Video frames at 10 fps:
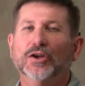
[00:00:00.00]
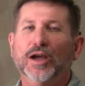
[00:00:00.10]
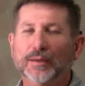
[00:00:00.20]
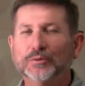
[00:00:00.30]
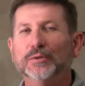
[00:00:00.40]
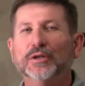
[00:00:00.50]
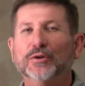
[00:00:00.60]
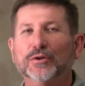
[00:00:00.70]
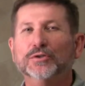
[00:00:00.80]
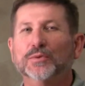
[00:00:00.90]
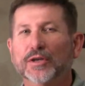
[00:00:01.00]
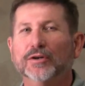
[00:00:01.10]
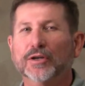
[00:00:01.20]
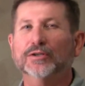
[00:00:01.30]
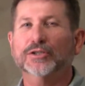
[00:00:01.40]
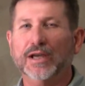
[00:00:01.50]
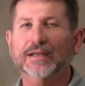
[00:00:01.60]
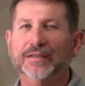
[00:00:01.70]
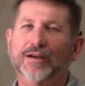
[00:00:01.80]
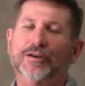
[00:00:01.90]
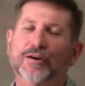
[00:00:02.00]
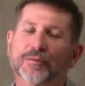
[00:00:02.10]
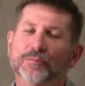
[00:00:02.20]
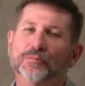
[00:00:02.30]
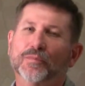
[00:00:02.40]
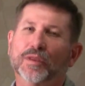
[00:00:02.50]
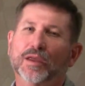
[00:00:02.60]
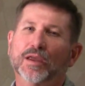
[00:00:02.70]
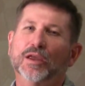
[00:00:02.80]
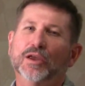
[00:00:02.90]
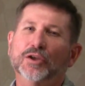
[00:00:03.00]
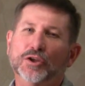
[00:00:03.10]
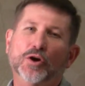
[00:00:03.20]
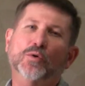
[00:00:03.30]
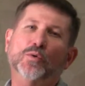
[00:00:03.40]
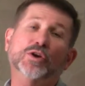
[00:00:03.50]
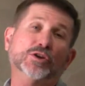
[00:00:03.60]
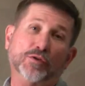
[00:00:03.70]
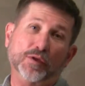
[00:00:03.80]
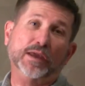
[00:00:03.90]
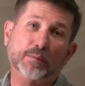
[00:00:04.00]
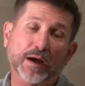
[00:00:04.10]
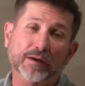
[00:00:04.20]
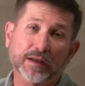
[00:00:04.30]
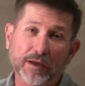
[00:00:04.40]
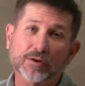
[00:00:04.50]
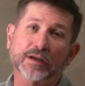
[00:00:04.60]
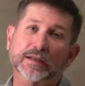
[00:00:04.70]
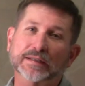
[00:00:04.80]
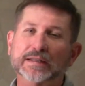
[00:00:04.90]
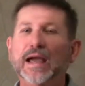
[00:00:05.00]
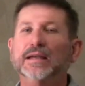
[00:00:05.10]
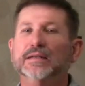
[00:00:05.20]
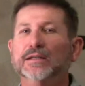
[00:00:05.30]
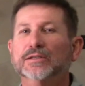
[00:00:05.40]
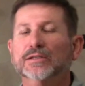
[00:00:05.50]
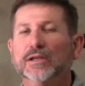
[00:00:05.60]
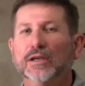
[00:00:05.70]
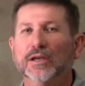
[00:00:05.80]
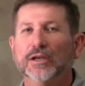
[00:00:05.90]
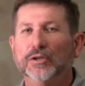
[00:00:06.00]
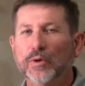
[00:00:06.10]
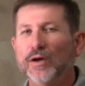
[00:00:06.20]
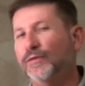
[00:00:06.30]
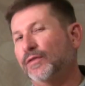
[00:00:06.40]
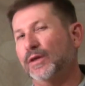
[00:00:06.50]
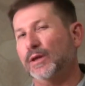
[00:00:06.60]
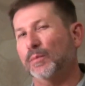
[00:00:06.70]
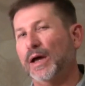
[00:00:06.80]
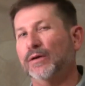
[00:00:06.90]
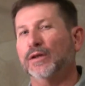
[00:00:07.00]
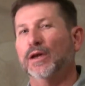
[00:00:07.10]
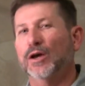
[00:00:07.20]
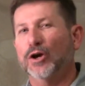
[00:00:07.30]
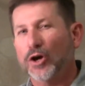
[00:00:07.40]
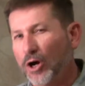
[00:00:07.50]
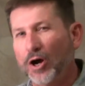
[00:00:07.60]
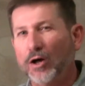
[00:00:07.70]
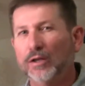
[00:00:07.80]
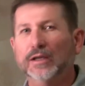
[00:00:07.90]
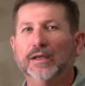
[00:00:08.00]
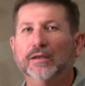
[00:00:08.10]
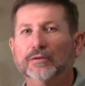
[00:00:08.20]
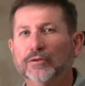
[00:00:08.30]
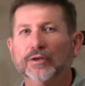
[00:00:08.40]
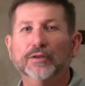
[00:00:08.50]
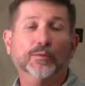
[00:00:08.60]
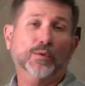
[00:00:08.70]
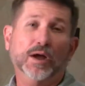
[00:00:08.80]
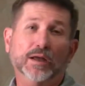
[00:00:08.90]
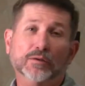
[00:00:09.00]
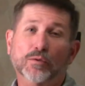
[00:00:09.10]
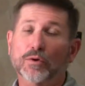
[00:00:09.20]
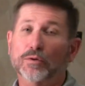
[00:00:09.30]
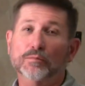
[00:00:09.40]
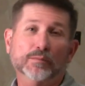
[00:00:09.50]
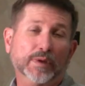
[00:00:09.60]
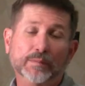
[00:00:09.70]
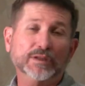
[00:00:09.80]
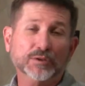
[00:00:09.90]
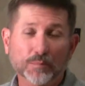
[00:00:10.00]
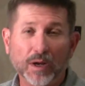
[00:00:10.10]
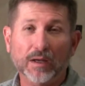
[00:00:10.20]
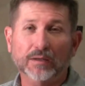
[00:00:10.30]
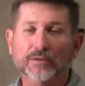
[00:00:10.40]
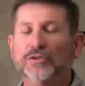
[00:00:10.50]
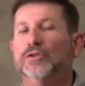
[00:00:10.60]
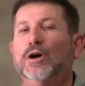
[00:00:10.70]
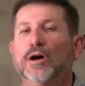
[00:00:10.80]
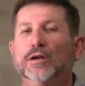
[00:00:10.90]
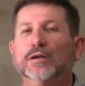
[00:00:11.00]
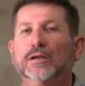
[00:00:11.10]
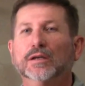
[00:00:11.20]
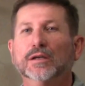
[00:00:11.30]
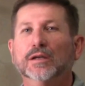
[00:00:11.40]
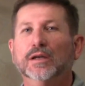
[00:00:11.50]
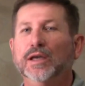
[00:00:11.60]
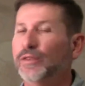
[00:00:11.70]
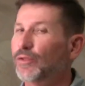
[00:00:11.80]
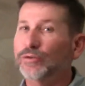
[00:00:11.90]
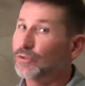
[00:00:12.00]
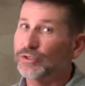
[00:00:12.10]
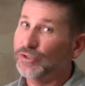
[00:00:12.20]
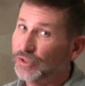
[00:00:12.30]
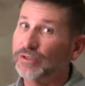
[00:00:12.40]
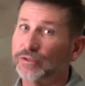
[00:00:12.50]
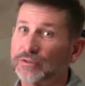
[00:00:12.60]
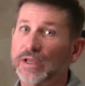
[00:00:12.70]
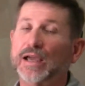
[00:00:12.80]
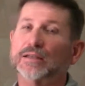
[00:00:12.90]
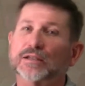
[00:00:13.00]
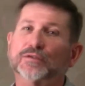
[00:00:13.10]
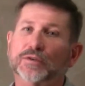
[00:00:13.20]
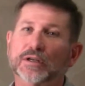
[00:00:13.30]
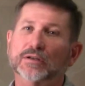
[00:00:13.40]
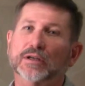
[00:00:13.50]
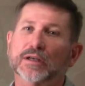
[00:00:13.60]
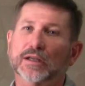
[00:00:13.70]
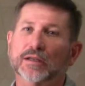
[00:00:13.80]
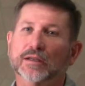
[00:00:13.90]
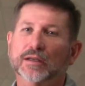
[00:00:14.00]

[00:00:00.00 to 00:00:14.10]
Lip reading: I'm Jimmy Norris with ElkHuntersGuide.com. You know, when you think about elk hunting tactics, you often think about calling during the rut or maybe spot and stalk. And those are essential tactics for elk hunting.